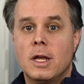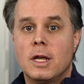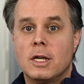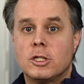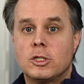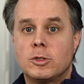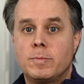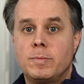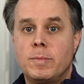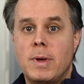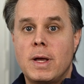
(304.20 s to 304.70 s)

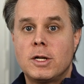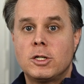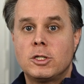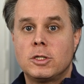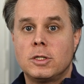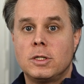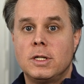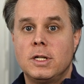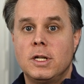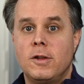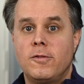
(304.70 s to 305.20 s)

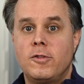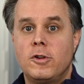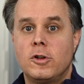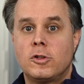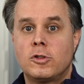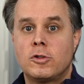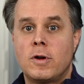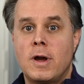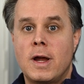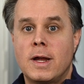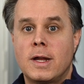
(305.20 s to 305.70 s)
especially if you're
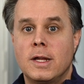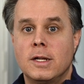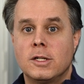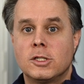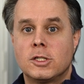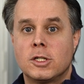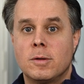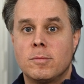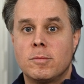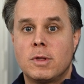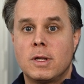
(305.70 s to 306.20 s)
tracking
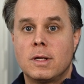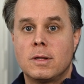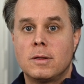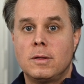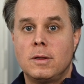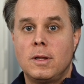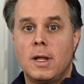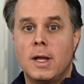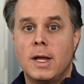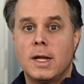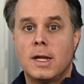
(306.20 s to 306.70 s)

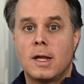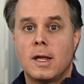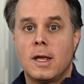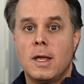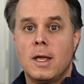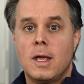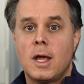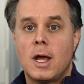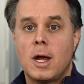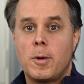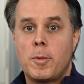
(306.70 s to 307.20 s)
something like
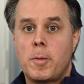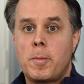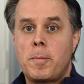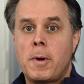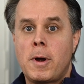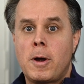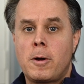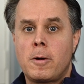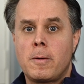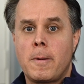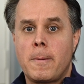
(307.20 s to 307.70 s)
a
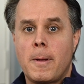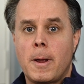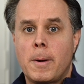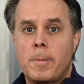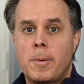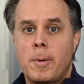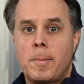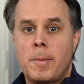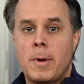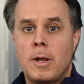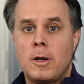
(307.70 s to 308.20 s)

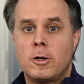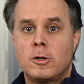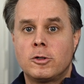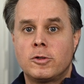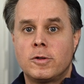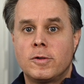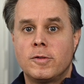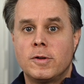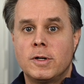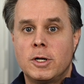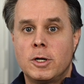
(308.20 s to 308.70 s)
propeller
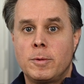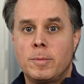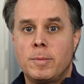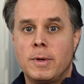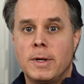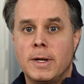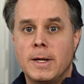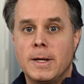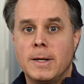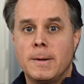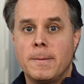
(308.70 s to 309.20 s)
driven
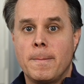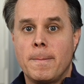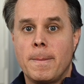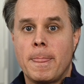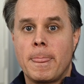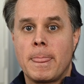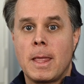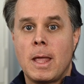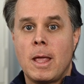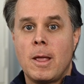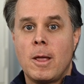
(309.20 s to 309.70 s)
airplane
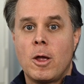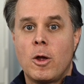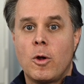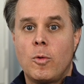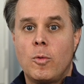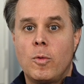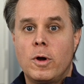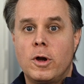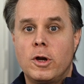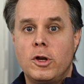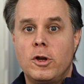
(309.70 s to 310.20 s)

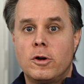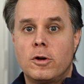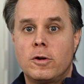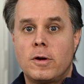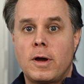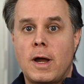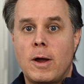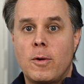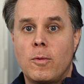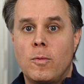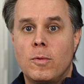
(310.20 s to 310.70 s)
where you're
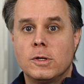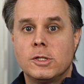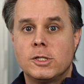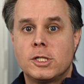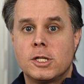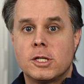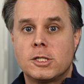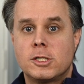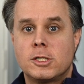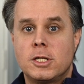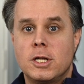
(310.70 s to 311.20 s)
at
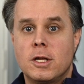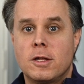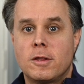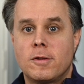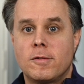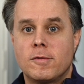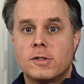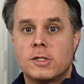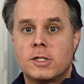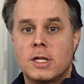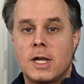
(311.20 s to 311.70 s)
1/60th
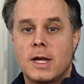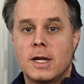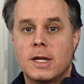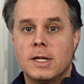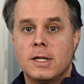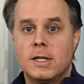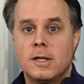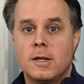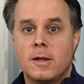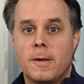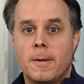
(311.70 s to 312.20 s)
of a
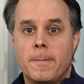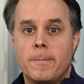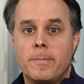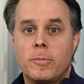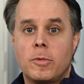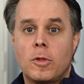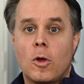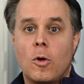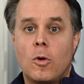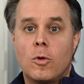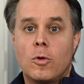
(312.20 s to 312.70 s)
second,
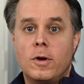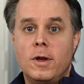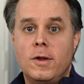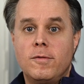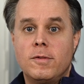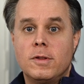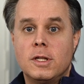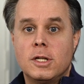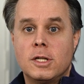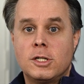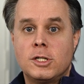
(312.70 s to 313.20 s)
or
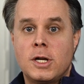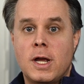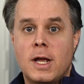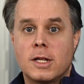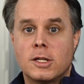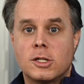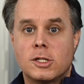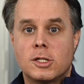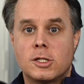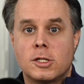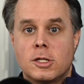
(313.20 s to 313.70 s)
even the
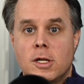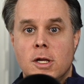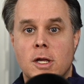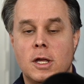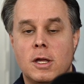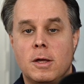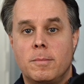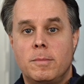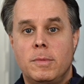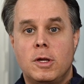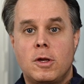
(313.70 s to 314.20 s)
jets,
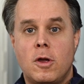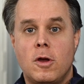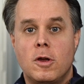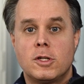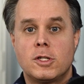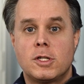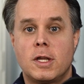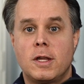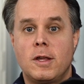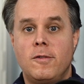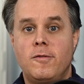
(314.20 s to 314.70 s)

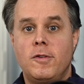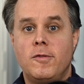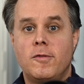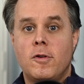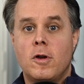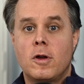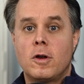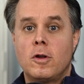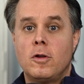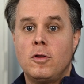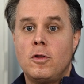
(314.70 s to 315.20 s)
because if you've
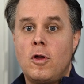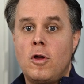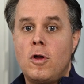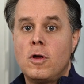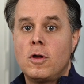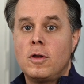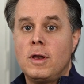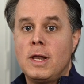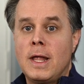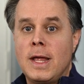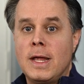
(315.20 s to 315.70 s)
got a
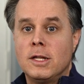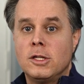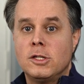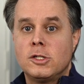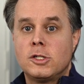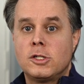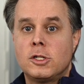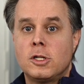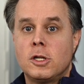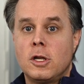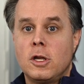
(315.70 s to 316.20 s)
long
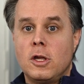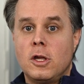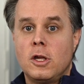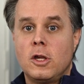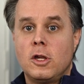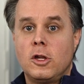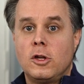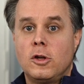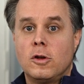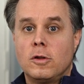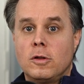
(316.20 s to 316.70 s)
lens,
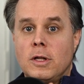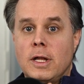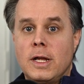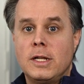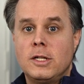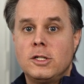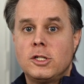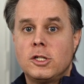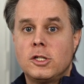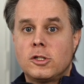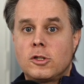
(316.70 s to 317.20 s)
your
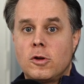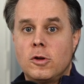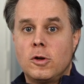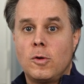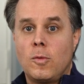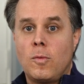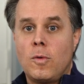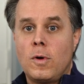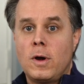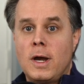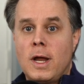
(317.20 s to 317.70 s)
lens is going to
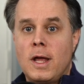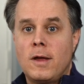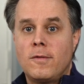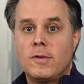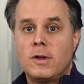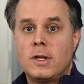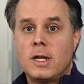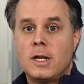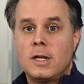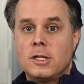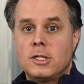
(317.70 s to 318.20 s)
want to have a
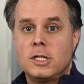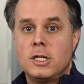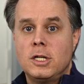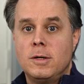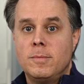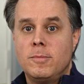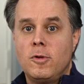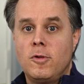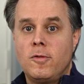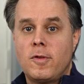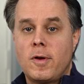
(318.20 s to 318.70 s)
tendency to
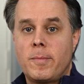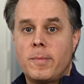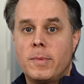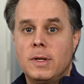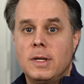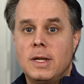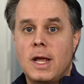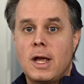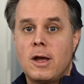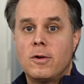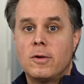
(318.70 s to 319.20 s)
move up
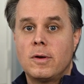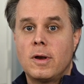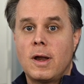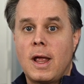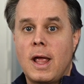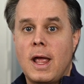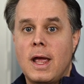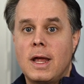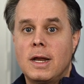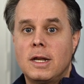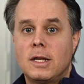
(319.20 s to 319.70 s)
and down,
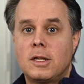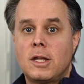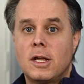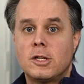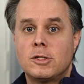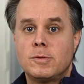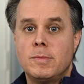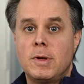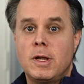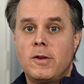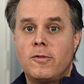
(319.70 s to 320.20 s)
and it
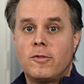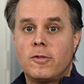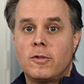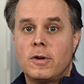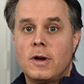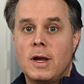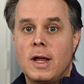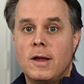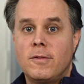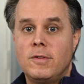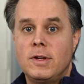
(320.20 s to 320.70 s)
does make for
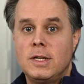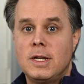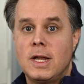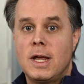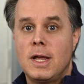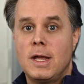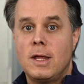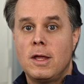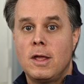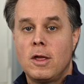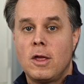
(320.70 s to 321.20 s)
a heavy
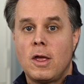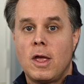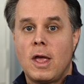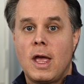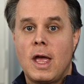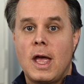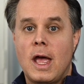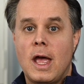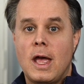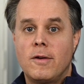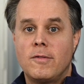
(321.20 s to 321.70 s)
day
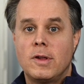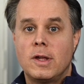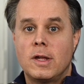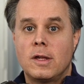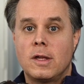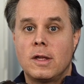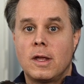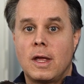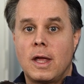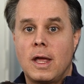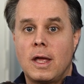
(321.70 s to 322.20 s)

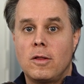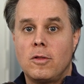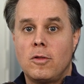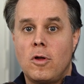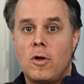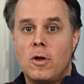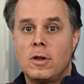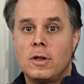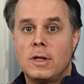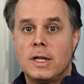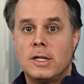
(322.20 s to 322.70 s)
having a
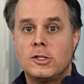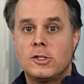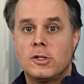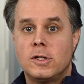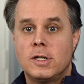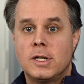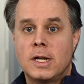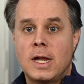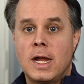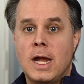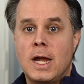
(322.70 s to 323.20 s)
long lens on
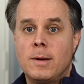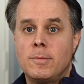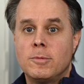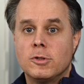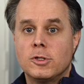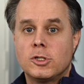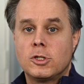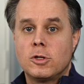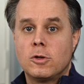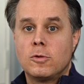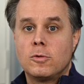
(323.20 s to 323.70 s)
a camera.
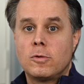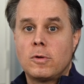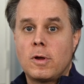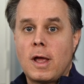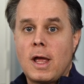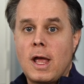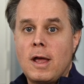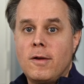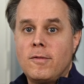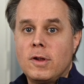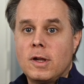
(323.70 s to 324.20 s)
So
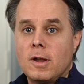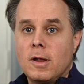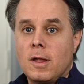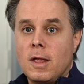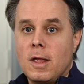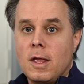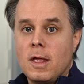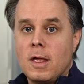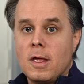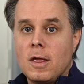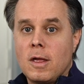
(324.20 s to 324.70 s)
having
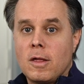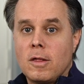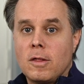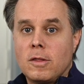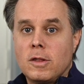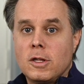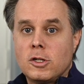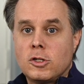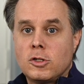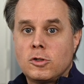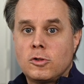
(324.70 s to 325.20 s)

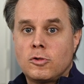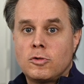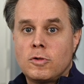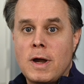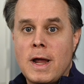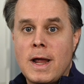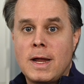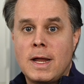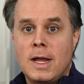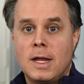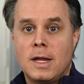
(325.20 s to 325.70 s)
this
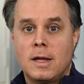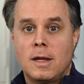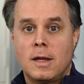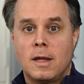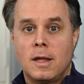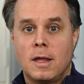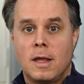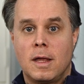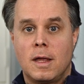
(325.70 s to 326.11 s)
tracking